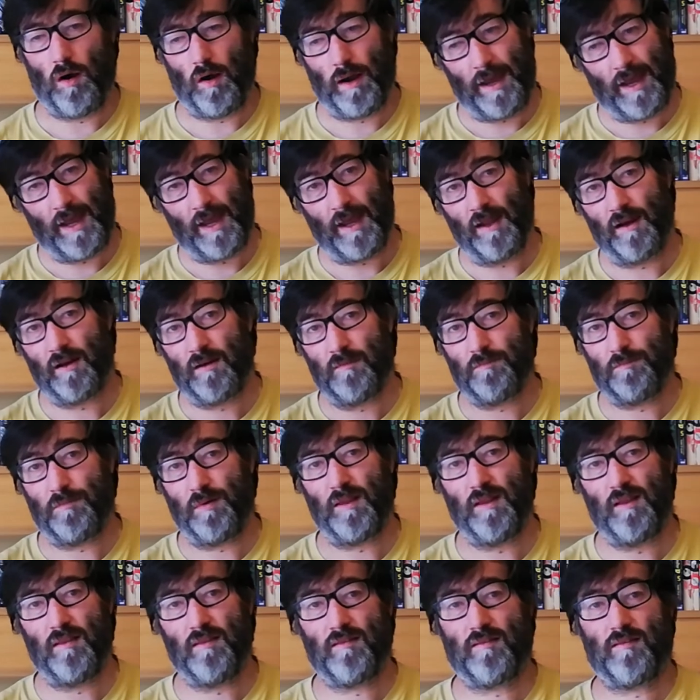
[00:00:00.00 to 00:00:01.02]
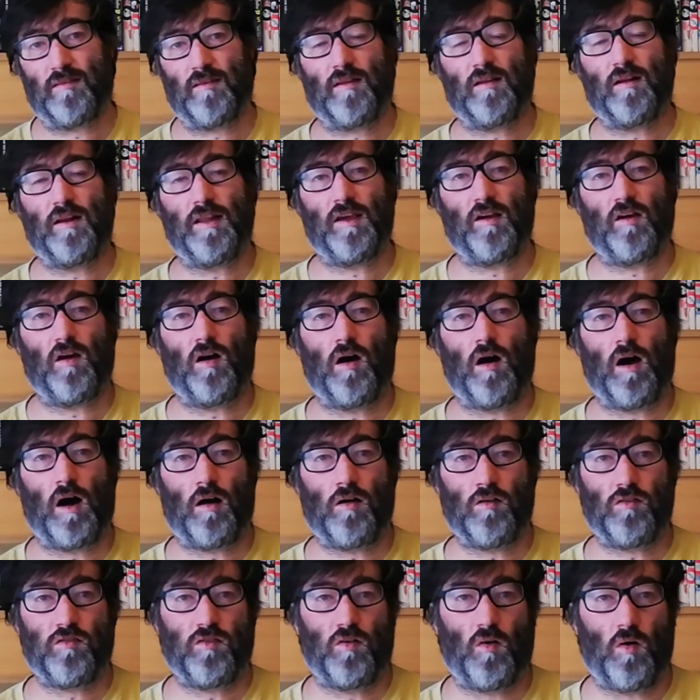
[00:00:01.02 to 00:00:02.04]
and please click
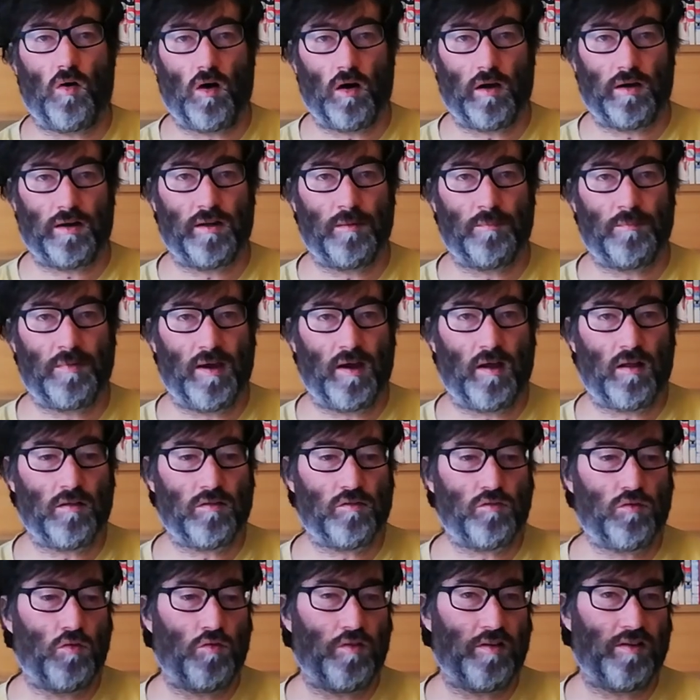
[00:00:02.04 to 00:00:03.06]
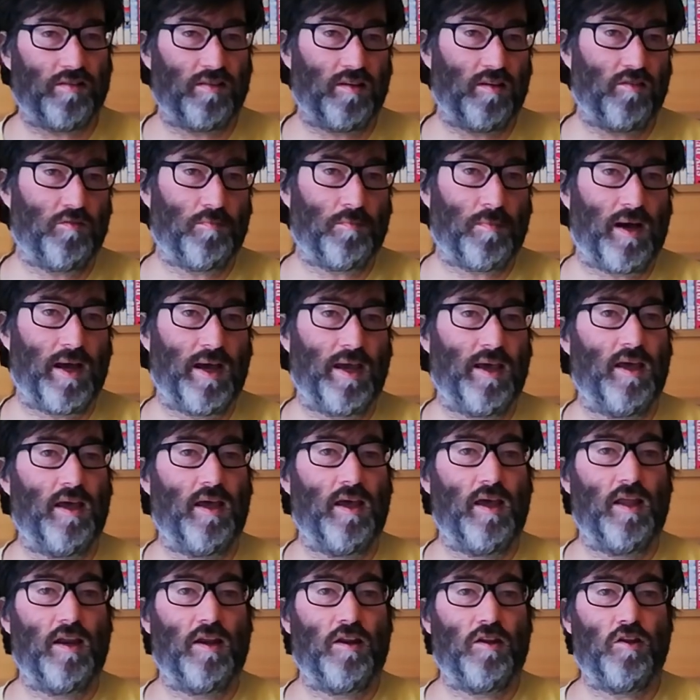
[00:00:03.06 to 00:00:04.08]
also on the bell to receive my
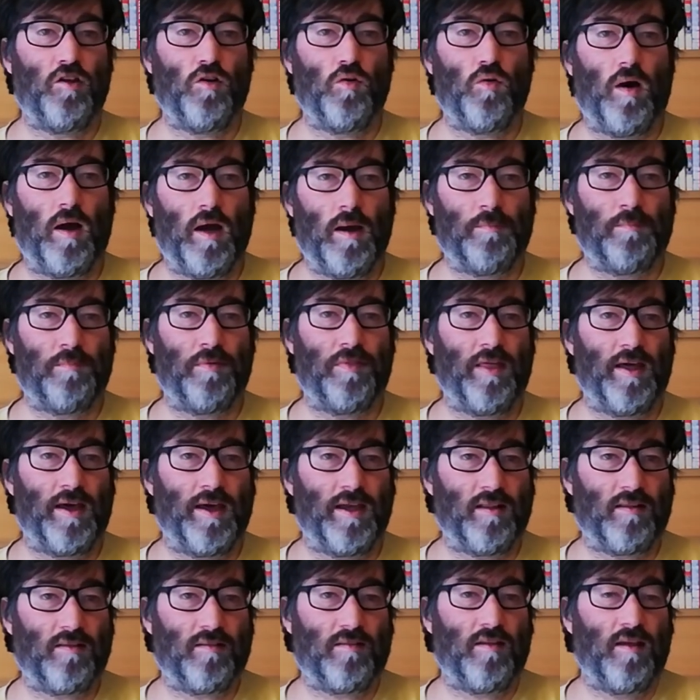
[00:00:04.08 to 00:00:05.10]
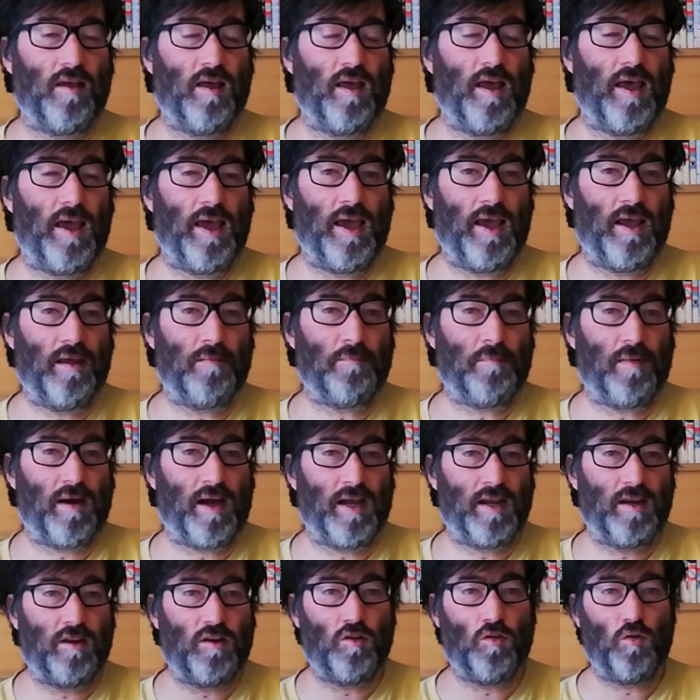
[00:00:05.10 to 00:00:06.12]
new update and
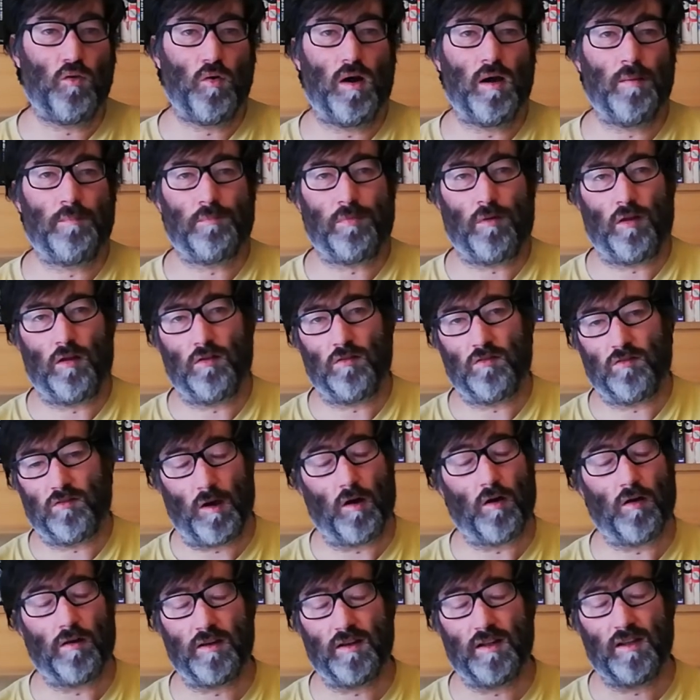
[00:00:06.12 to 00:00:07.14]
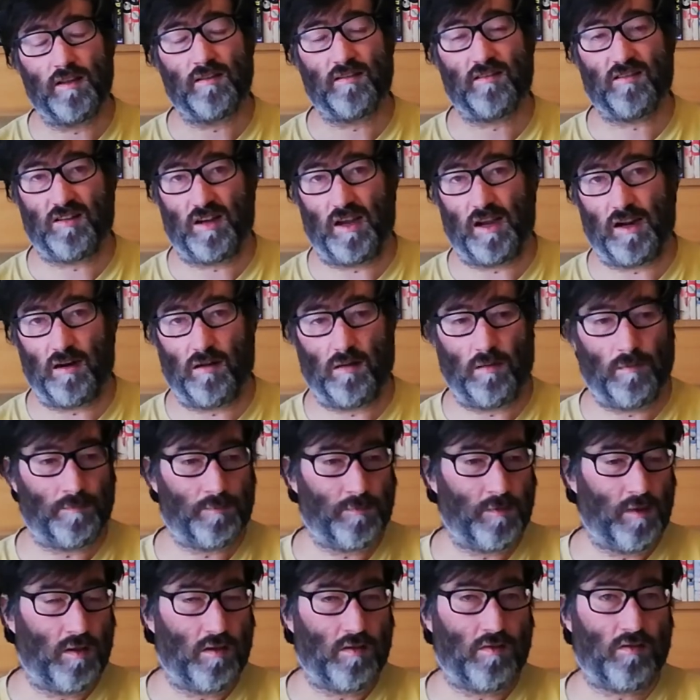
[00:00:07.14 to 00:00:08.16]
my new uploads on this channel.
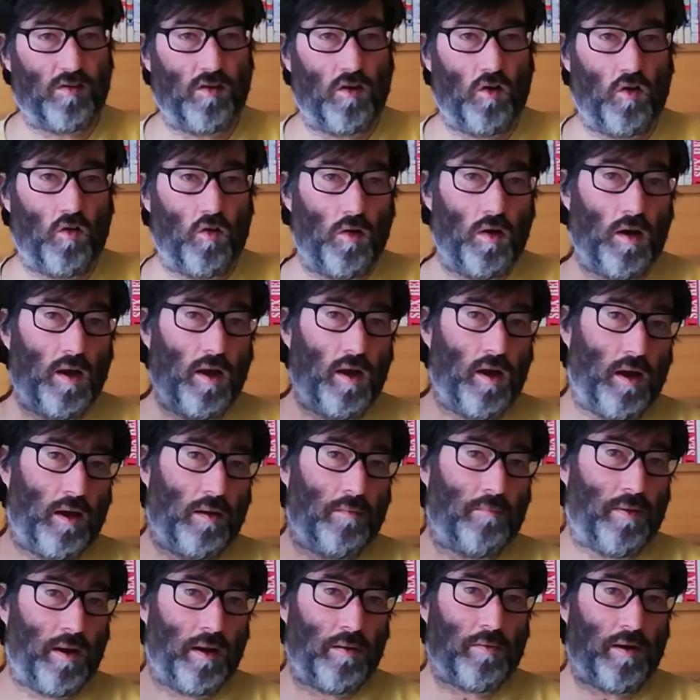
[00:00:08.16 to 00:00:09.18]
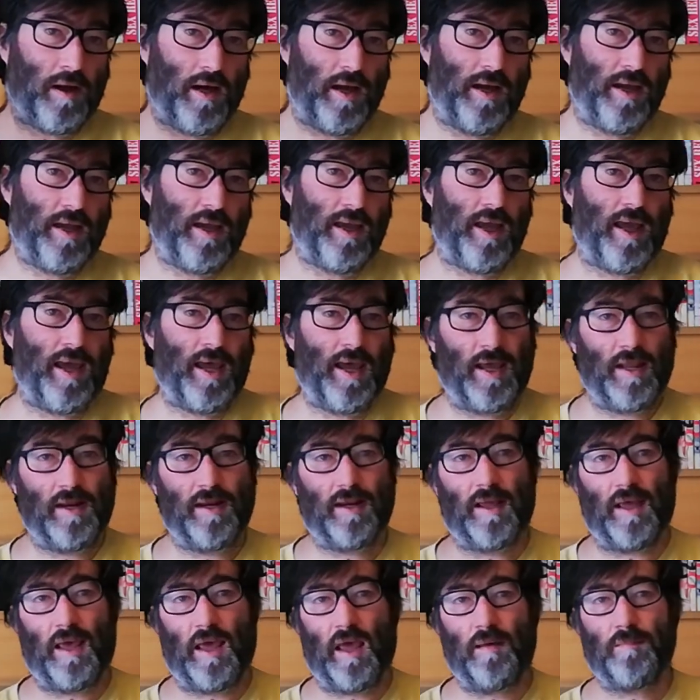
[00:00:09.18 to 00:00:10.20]
So bye bye and
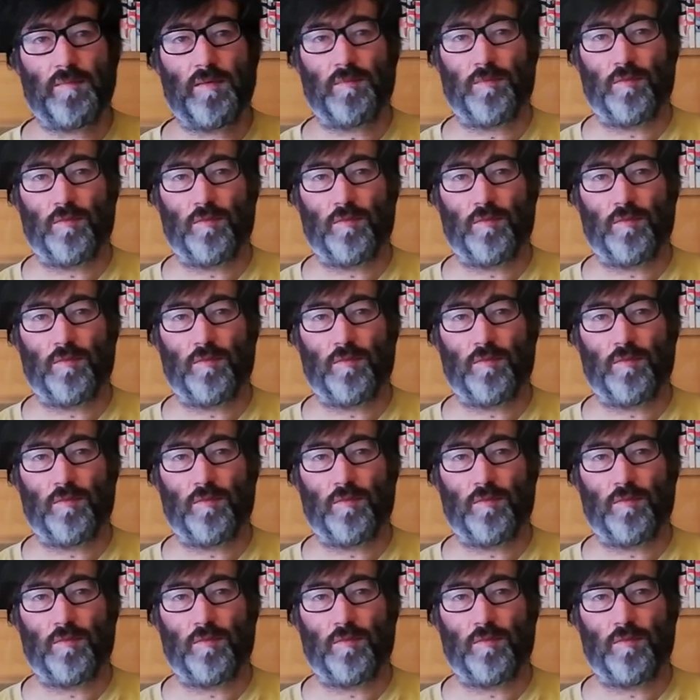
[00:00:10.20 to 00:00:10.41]
happy